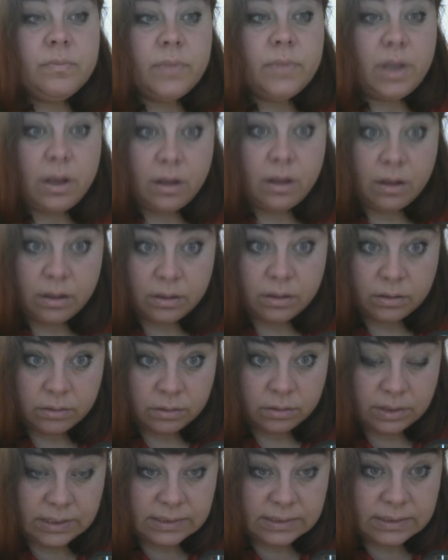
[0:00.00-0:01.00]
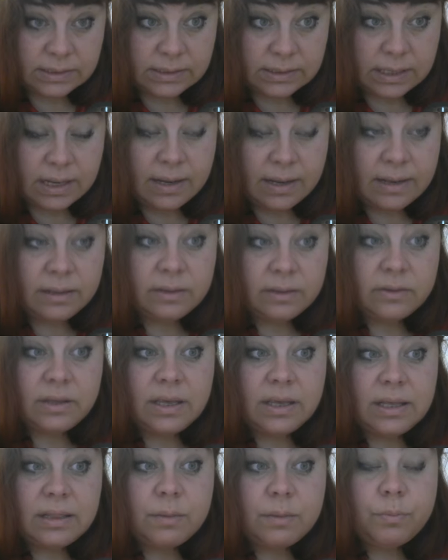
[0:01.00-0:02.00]
and
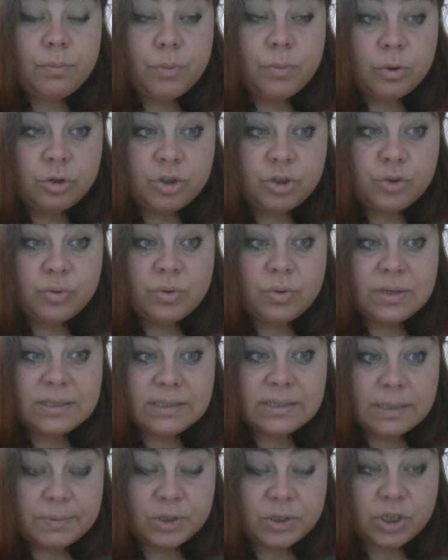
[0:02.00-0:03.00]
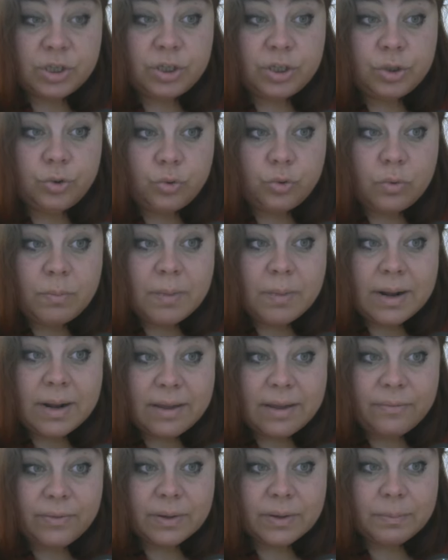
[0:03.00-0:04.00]
in mutual reception, the two
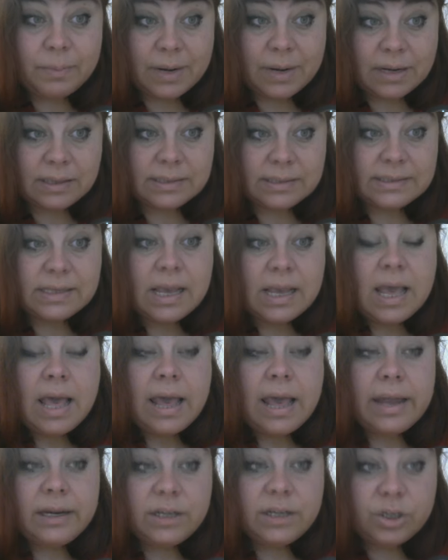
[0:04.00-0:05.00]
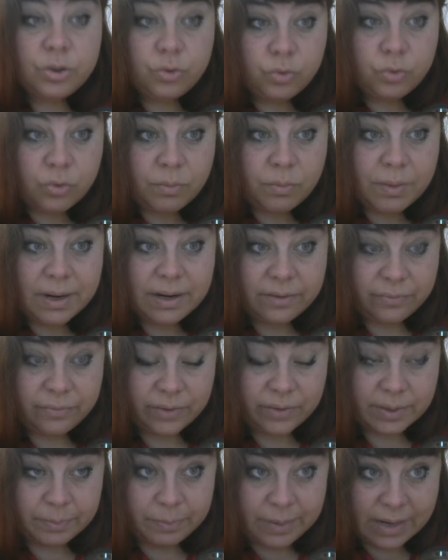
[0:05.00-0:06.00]
malefic planets. And the two
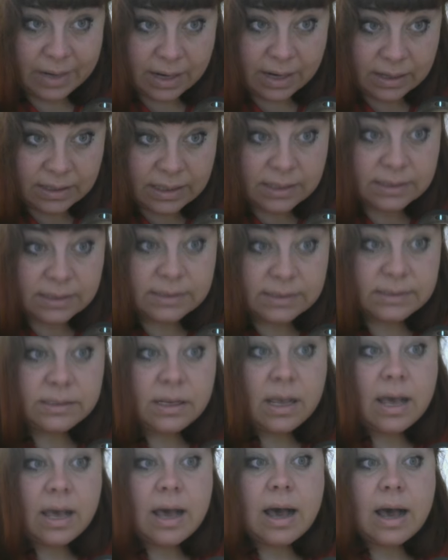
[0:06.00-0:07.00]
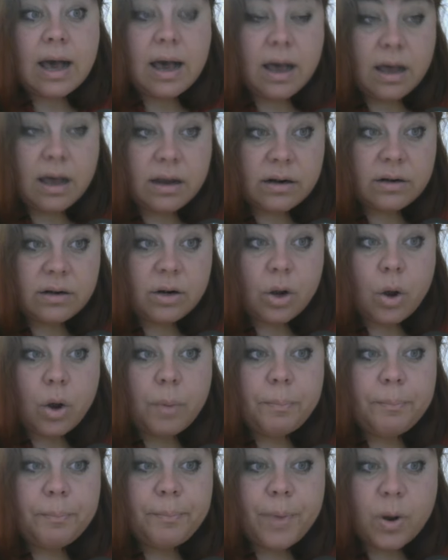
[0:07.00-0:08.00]
malefic planets are
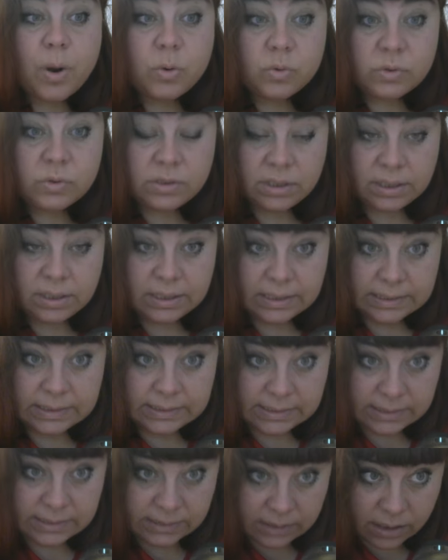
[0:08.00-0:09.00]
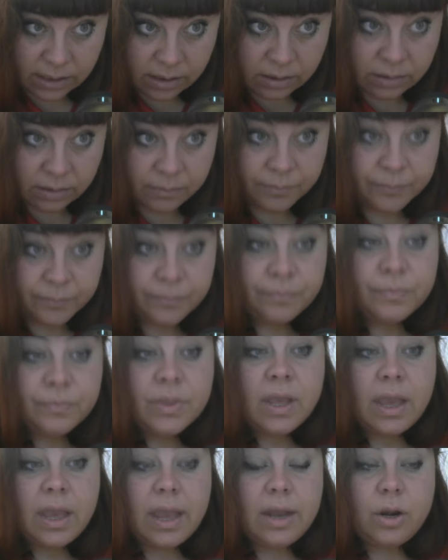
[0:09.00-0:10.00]
opposing his sun
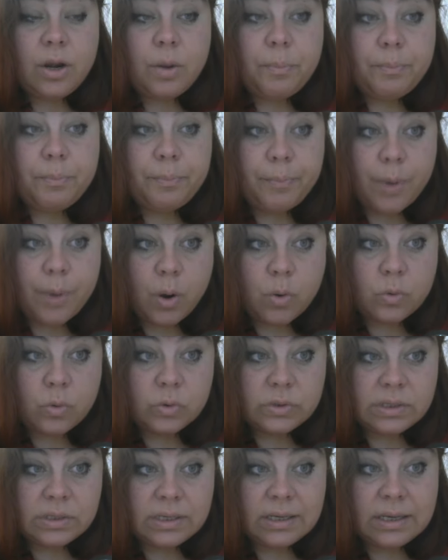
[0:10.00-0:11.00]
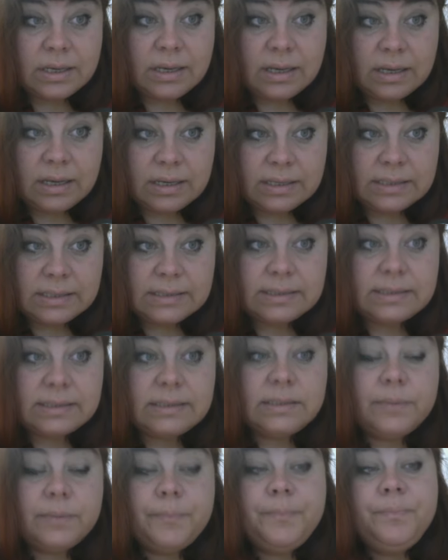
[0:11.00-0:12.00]
and opposing his